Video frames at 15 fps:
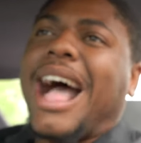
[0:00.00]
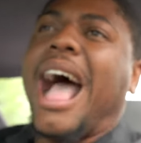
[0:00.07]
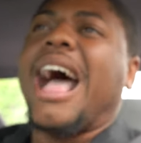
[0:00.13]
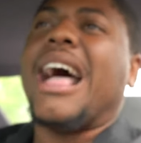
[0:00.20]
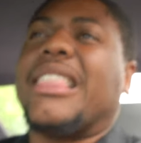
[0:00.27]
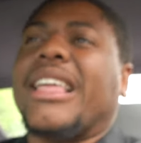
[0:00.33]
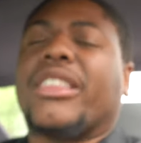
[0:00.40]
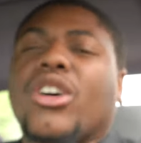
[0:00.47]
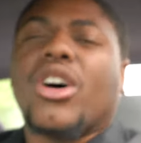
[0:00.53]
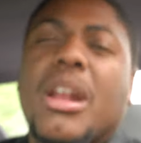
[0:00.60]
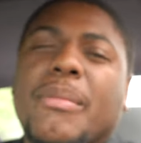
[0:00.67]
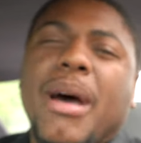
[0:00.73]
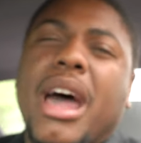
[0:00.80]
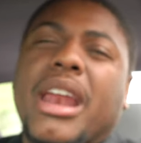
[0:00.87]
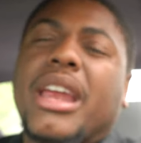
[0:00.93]
I, I thought
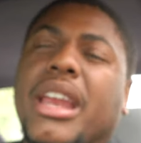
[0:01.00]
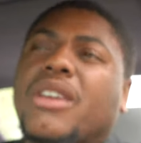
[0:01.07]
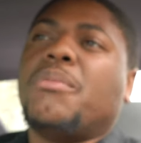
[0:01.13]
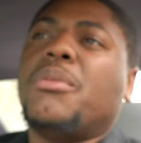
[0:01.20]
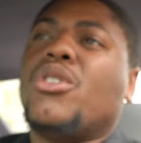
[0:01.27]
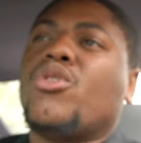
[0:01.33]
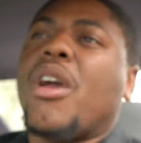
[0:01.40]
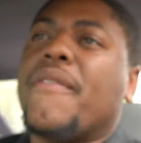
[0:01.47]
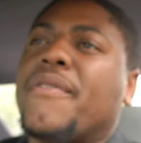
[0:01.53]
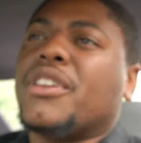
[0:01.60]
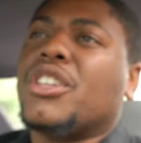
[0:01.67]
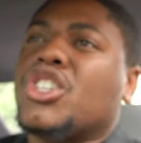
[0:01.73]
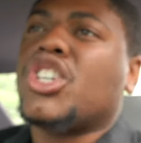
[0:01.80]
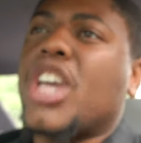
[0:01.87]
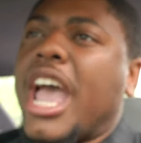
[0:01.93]
about it; it'll be great for
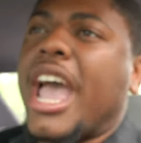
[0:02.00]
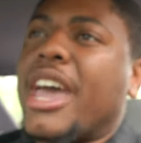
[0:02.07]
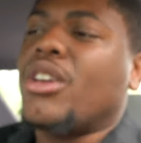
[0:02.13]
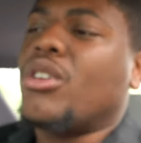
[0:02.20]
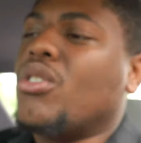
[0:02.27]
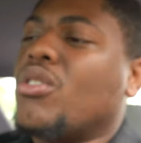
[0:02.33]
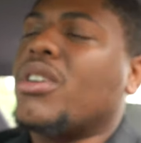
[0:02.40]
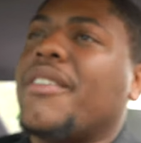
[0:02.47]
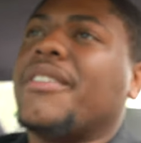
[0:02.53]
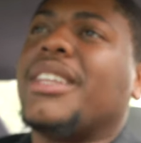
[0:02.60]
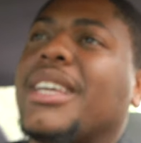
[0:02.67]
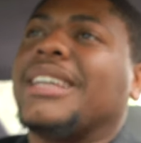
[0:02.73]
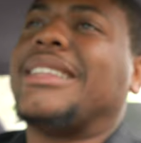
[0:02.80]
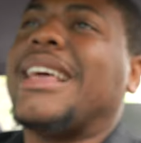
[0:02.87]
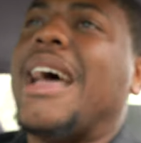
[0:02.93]
the channel and
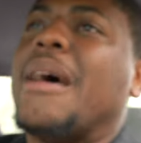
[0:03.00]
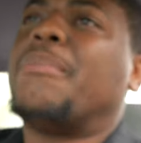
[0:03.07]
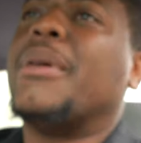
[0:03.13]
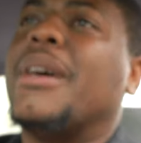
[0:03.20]
everything like that.